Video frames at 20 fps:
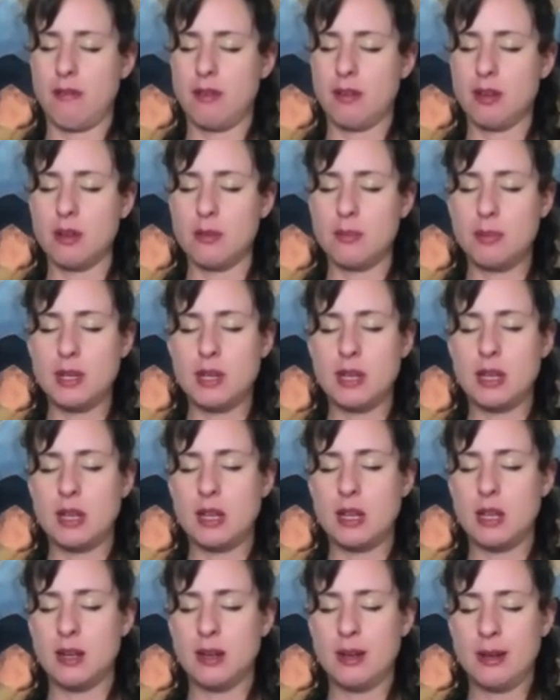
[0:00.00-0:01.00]
It could
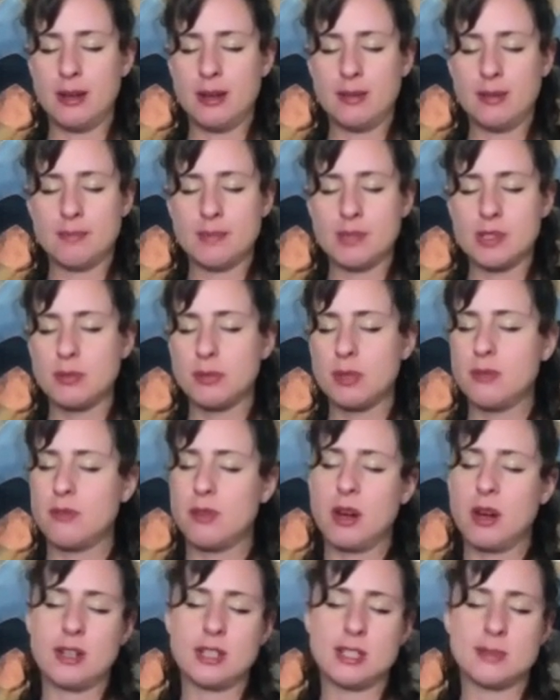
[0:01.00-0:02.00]
be something
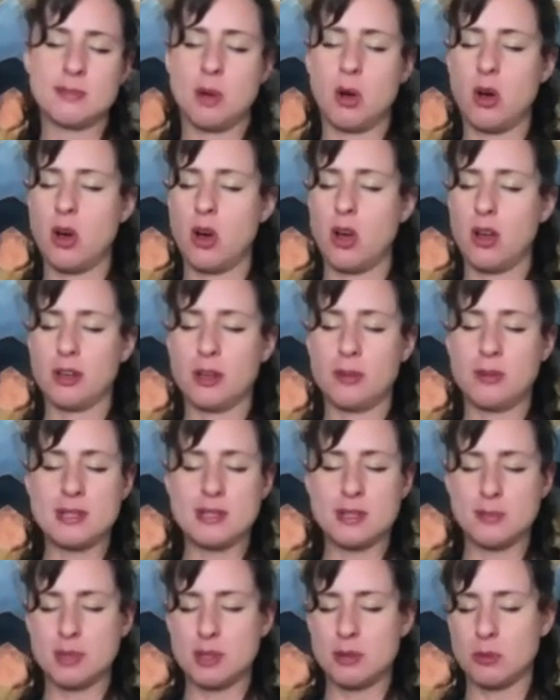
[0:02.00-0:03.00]
very small, it could be
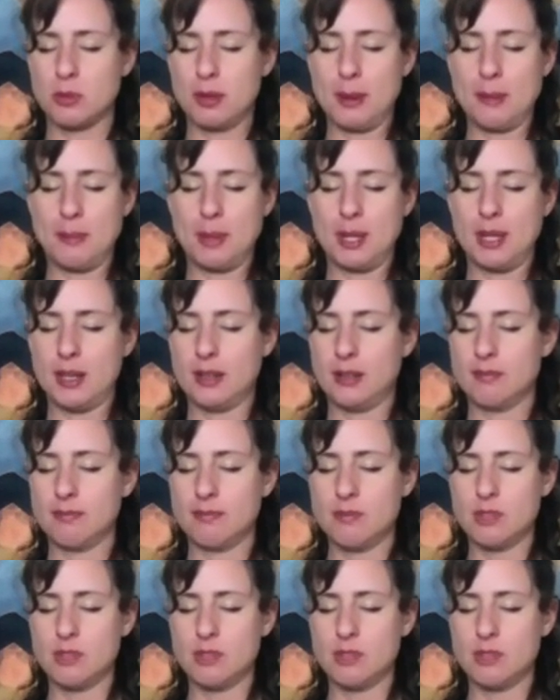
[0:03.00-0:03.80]
something really big.